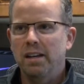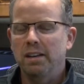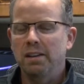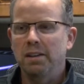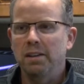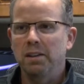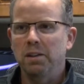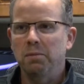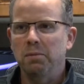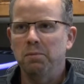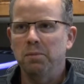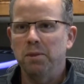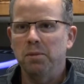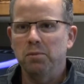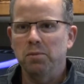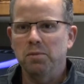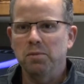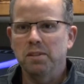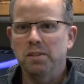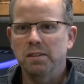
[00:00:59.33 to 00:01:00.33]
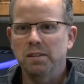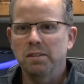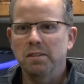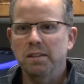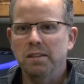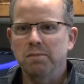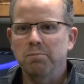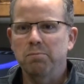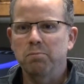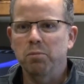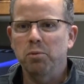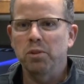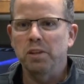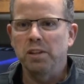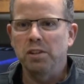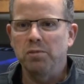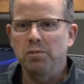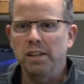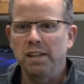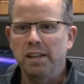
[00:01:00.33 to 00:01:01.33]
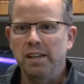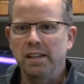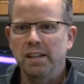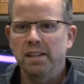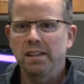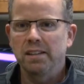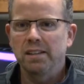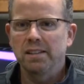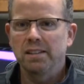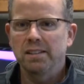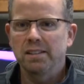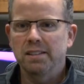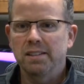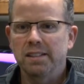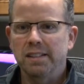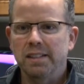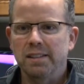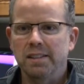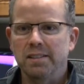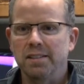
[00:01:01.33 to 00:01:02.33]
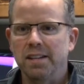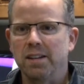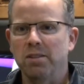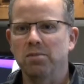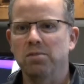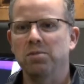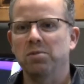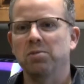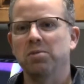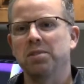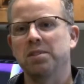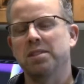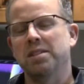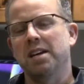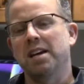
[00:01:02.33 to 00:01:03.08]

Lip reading: it was pretty unique at the dental school at the